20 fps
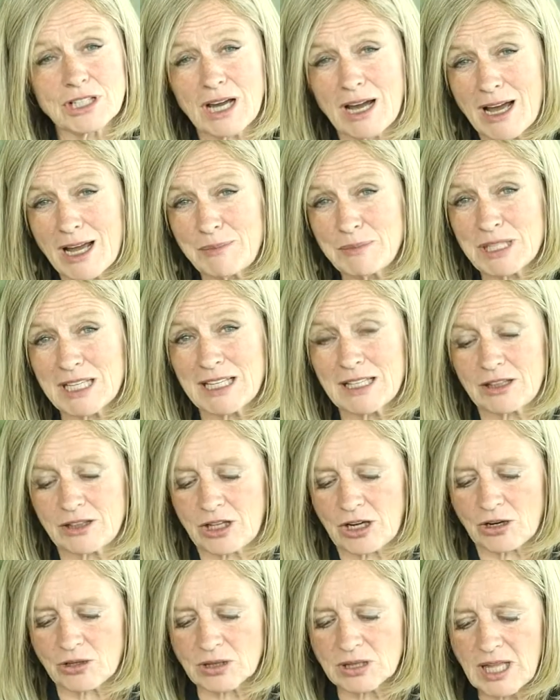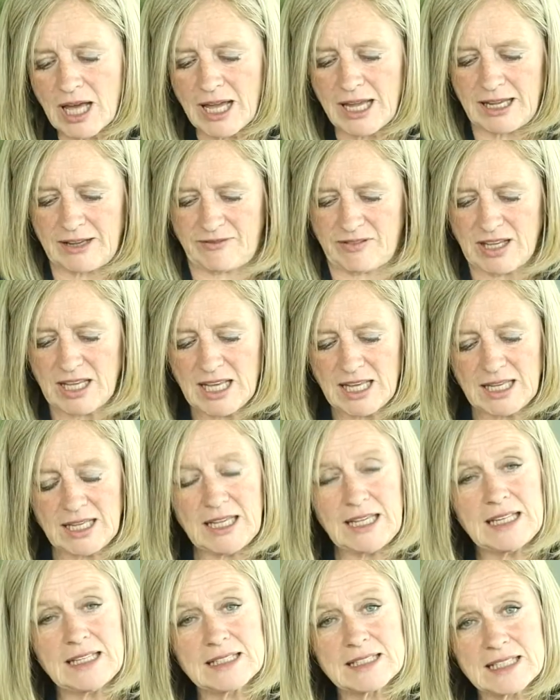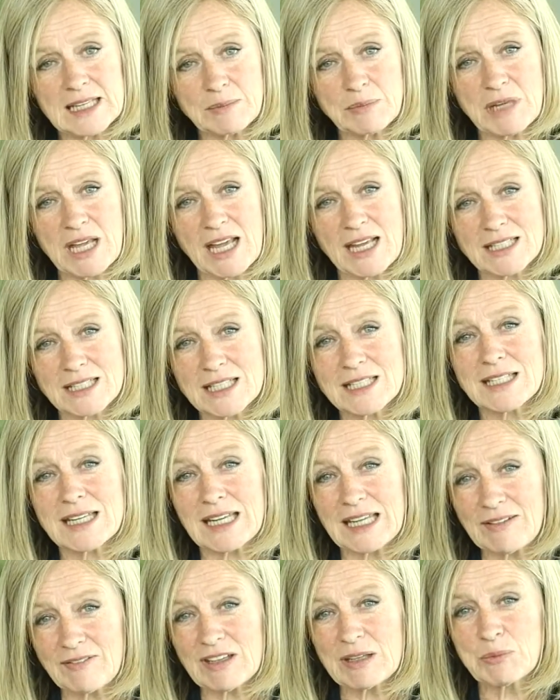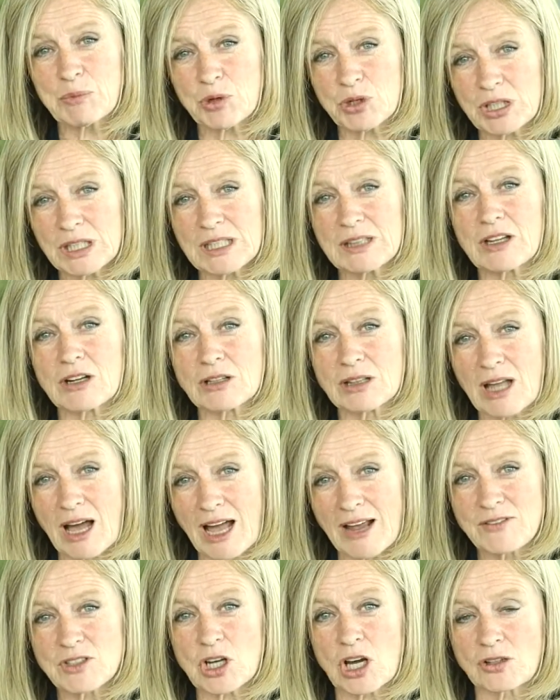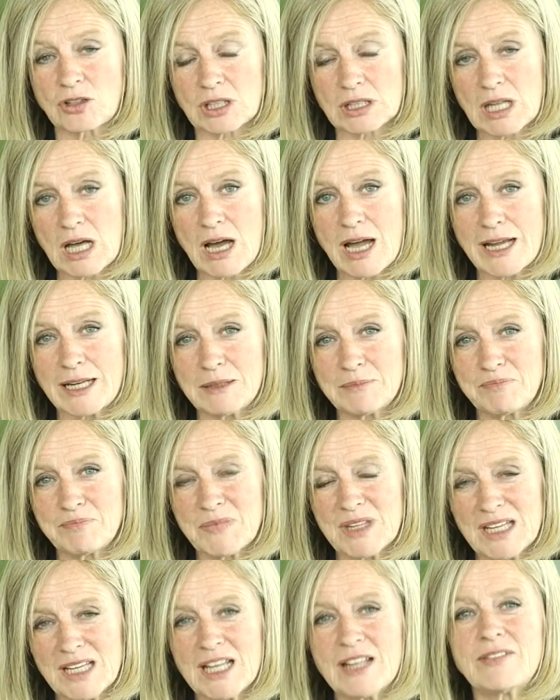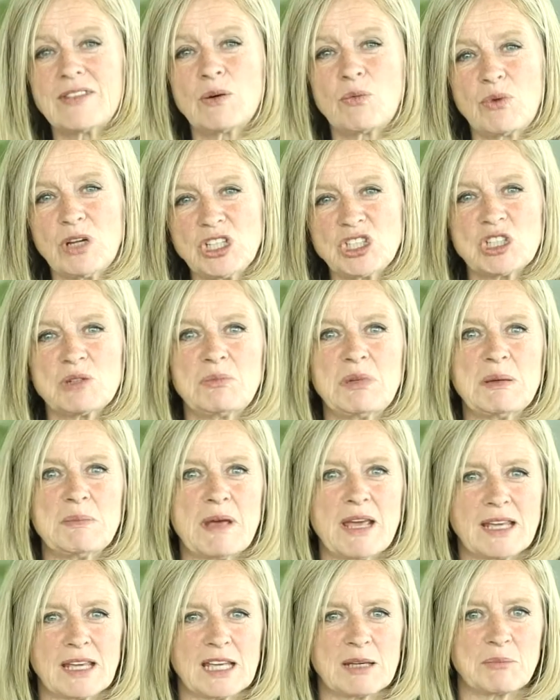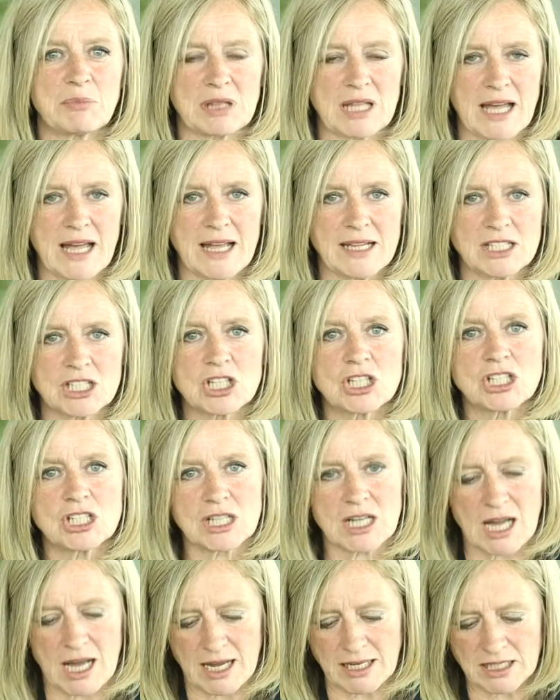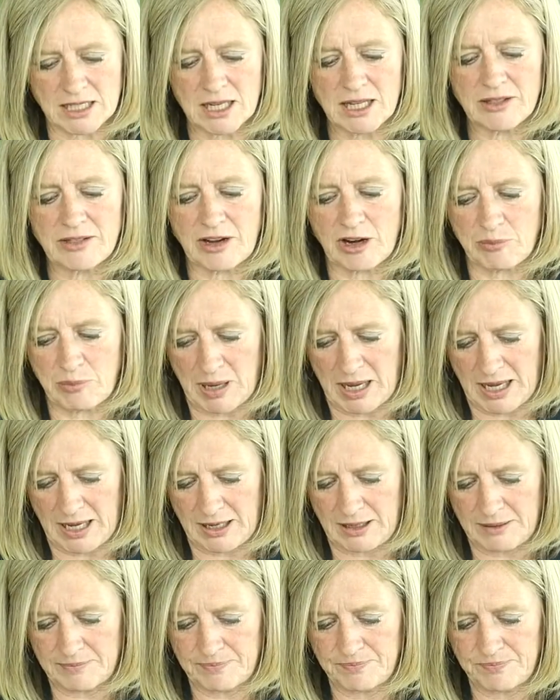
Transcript: times in their life, in some cases even putting their lives on the line, that we should be making plans to cut their pay.